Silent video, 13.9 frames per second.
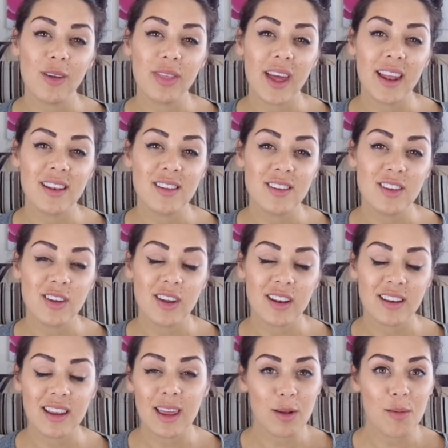then you can
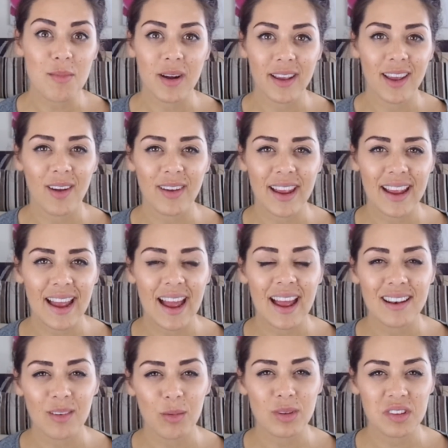keep your mind going
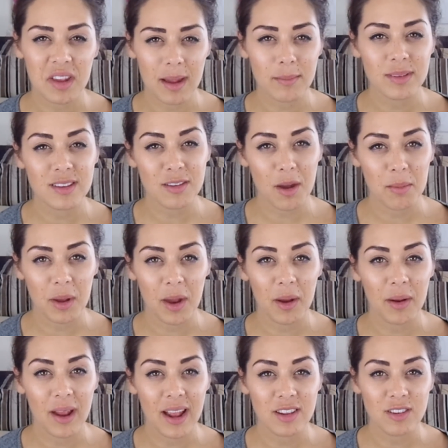and it also helps the time go
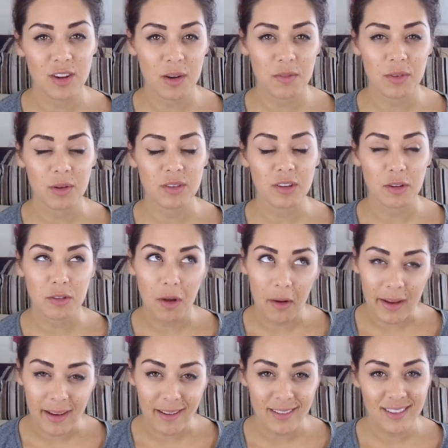and you don't feel so
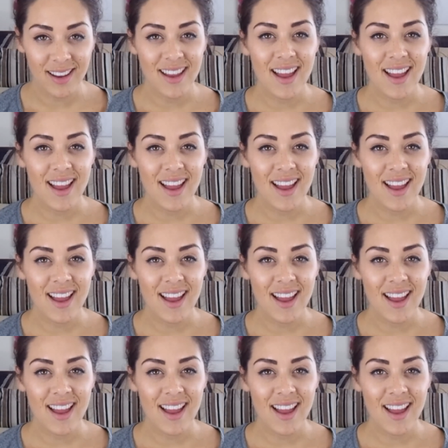tired.